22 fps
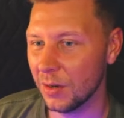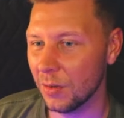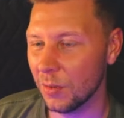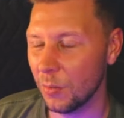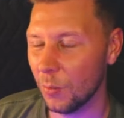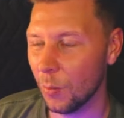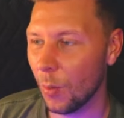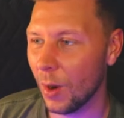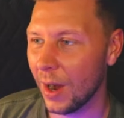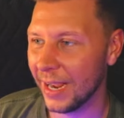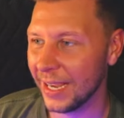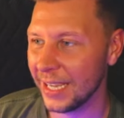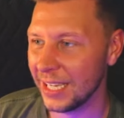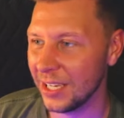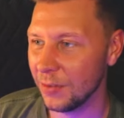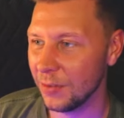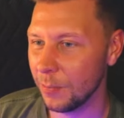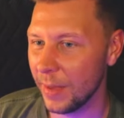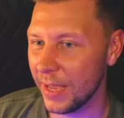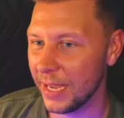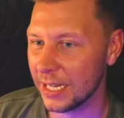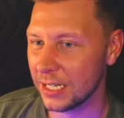why he
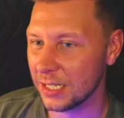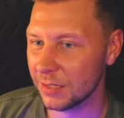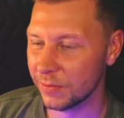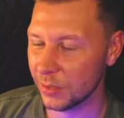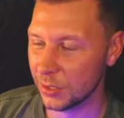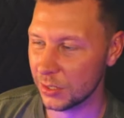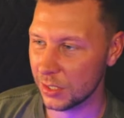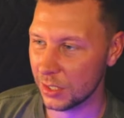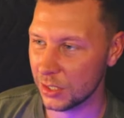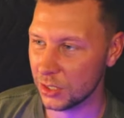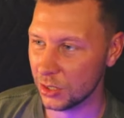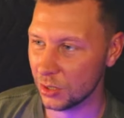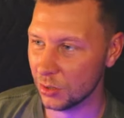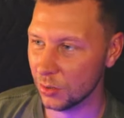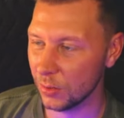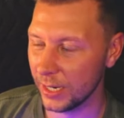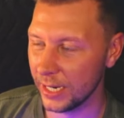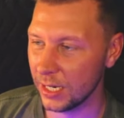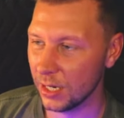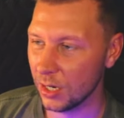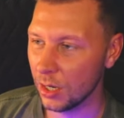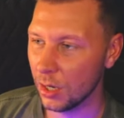makes for such a
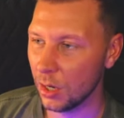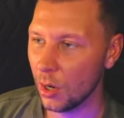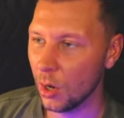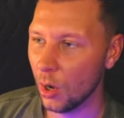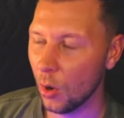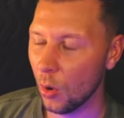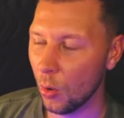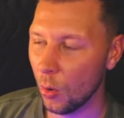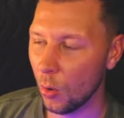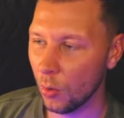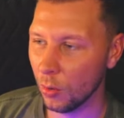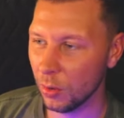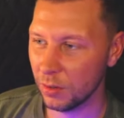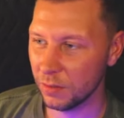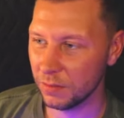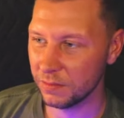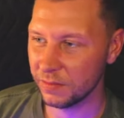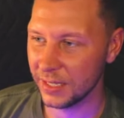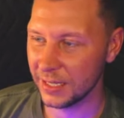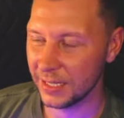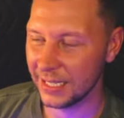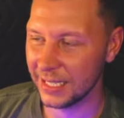great horror
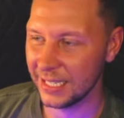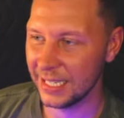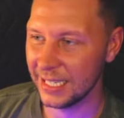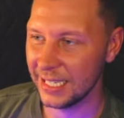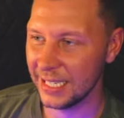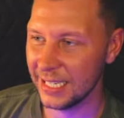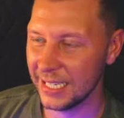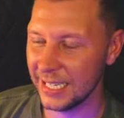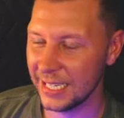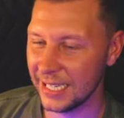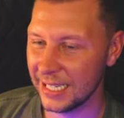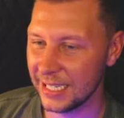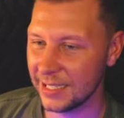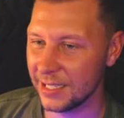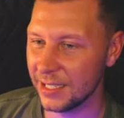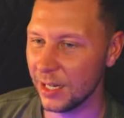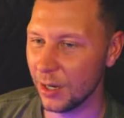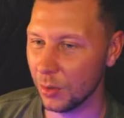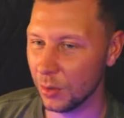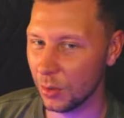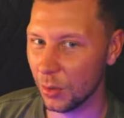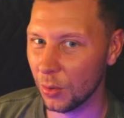villain is you
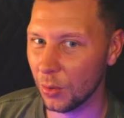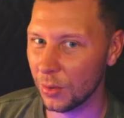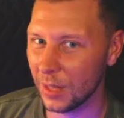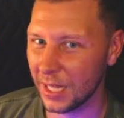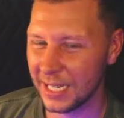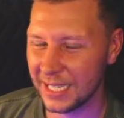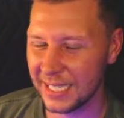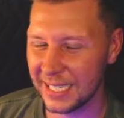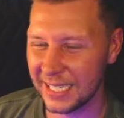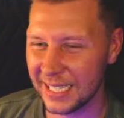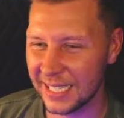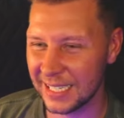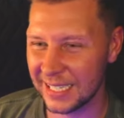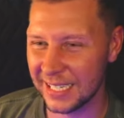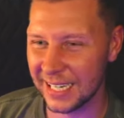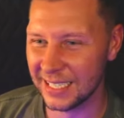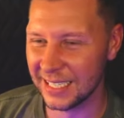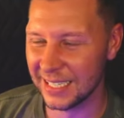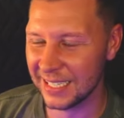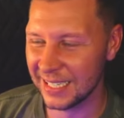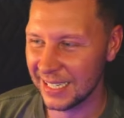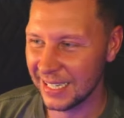know the whole idea is that
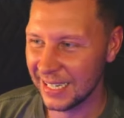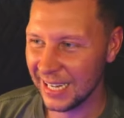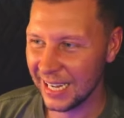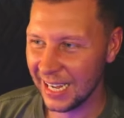he's